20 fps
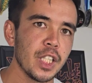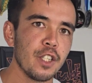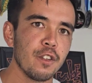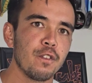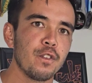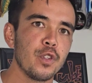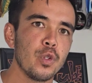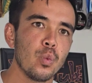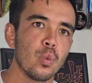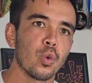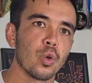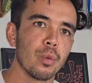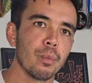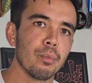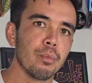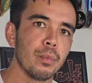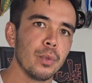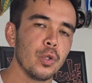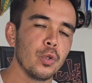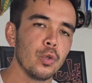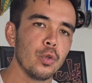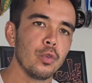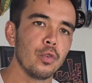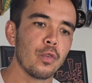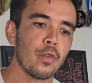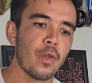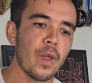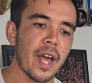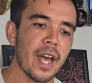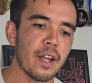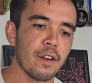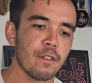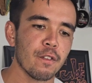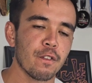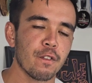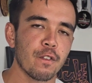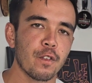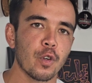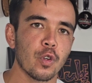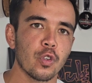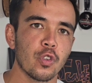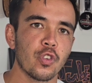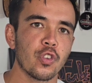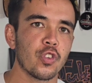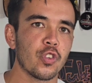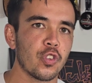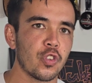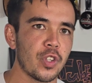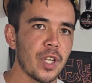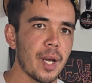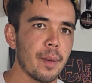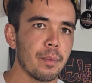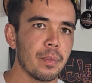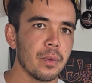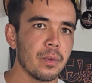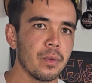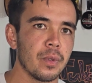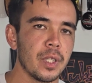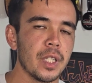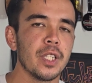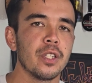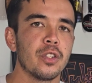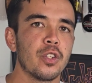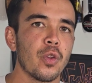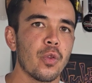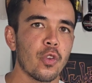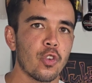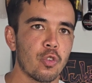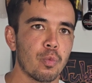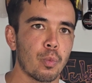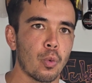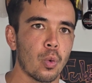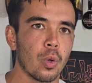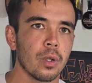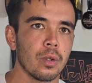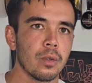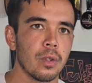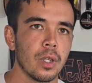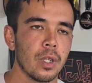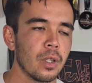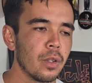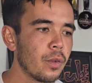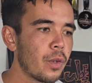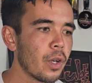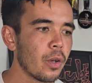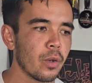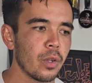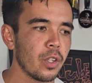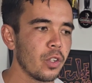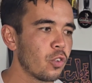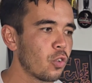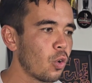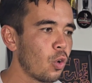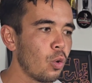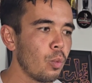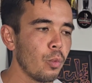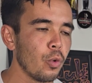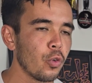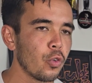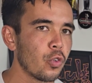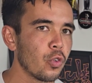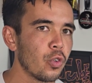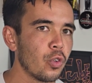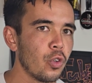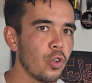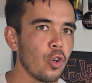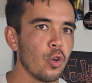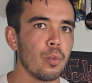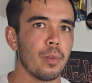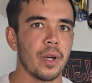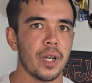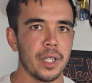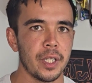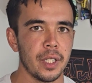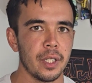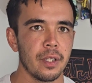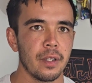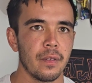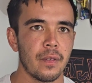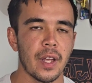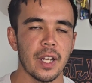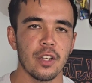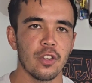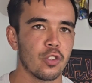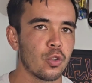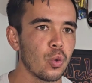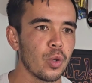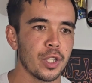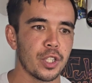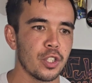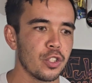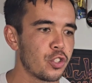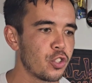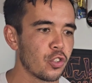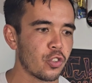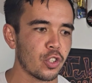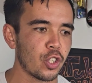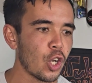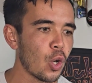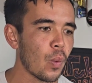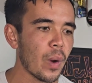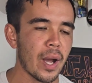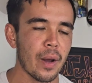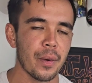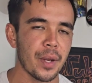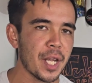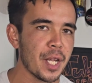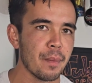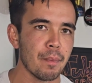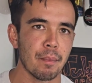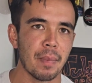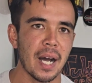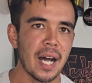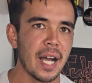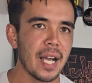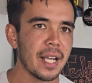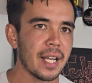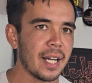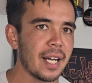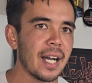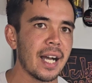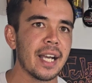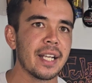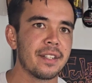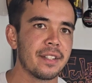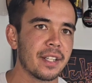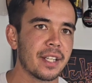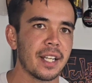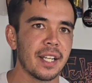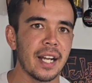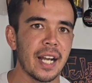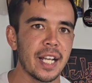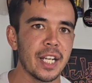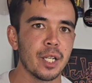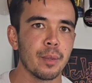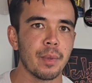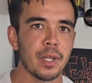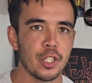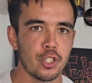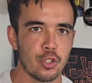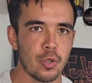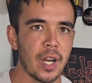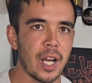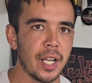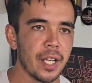If you remove that first step into the sport, there is almost nobody that is going to just go out and buy a high ticket item and try